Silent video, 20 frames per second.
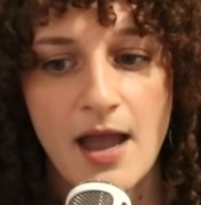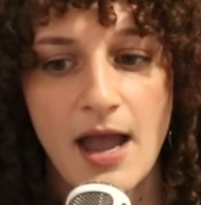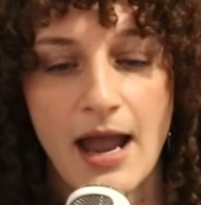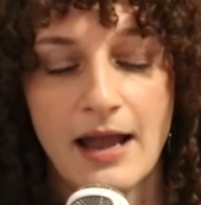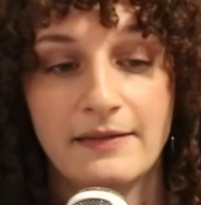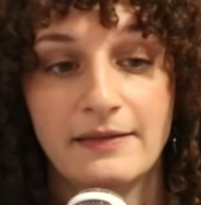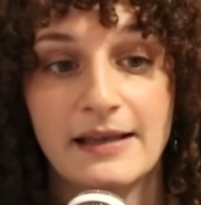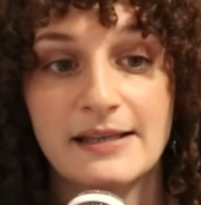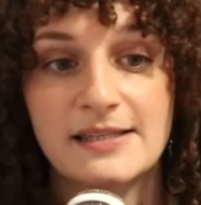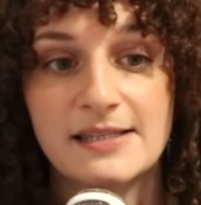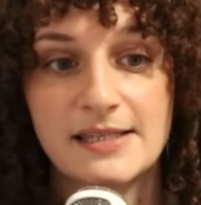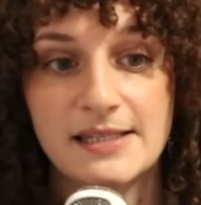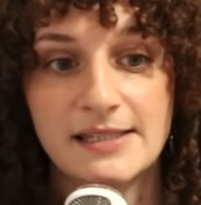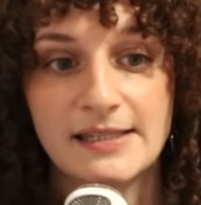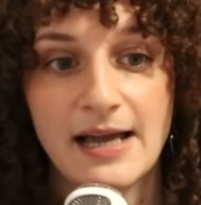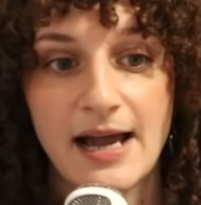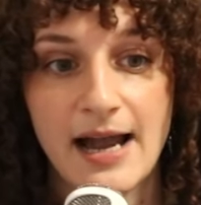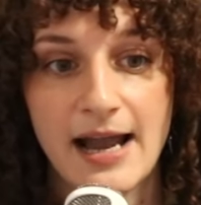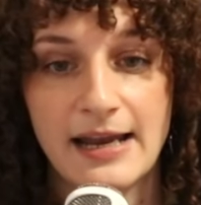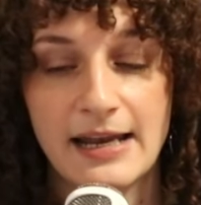And let's
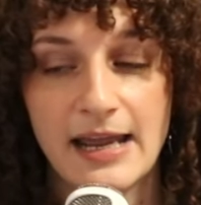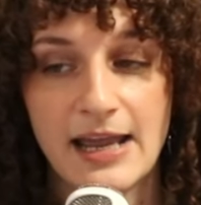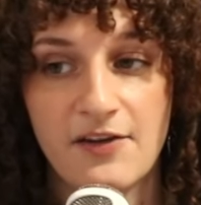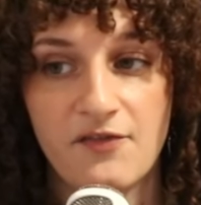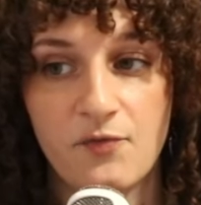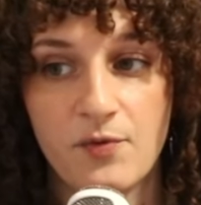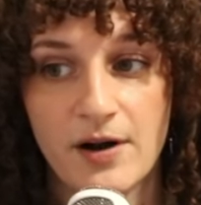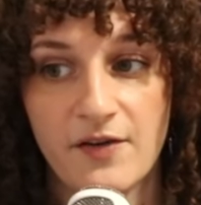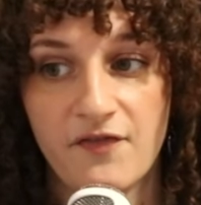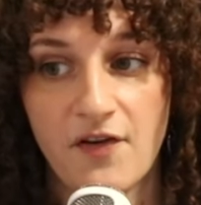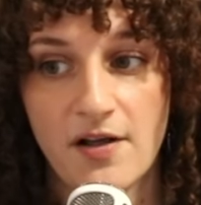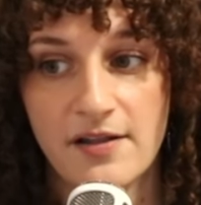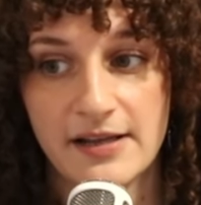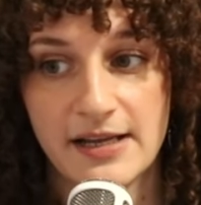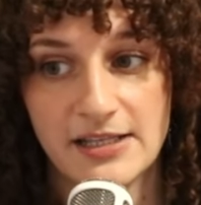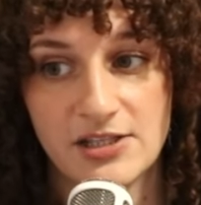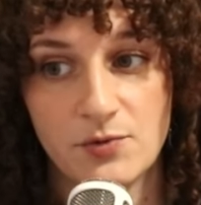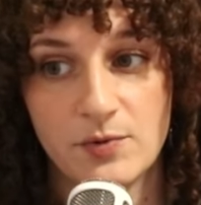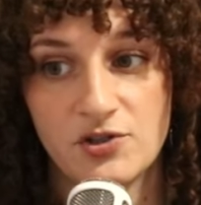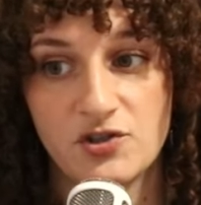decide if we're falling
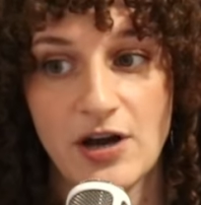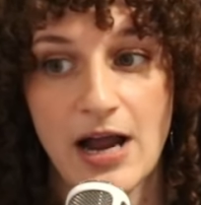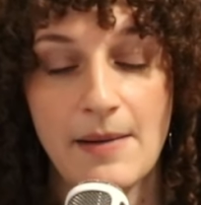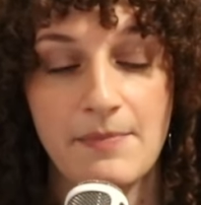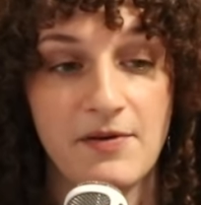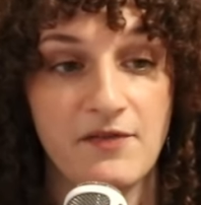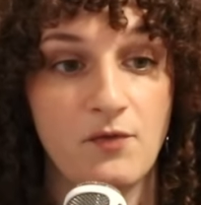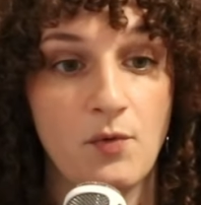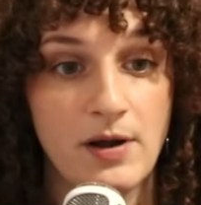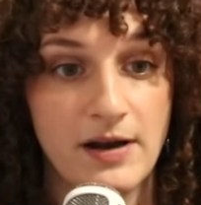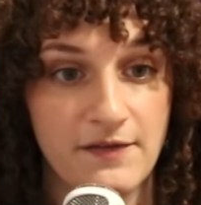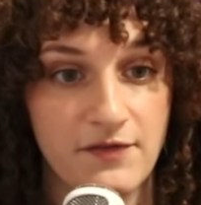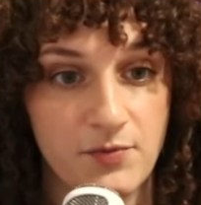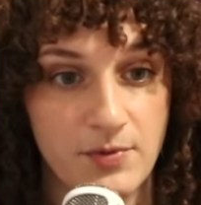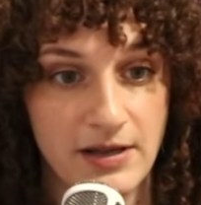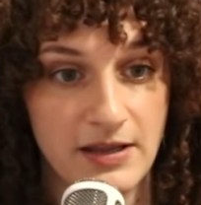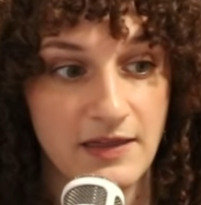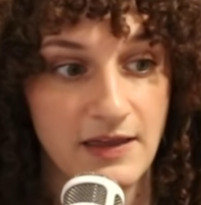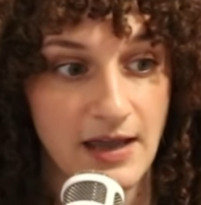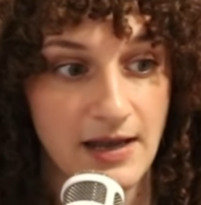into a trap of one of
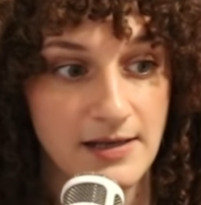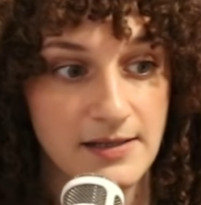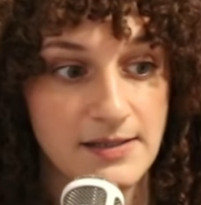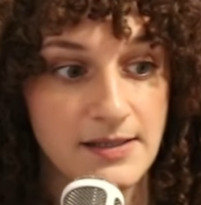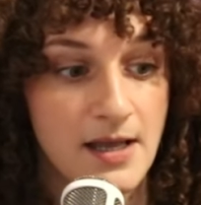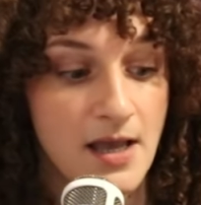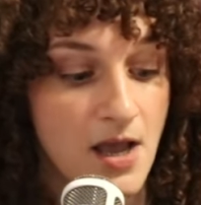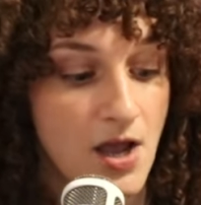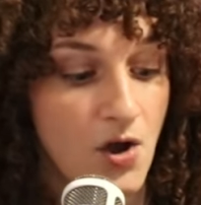three things.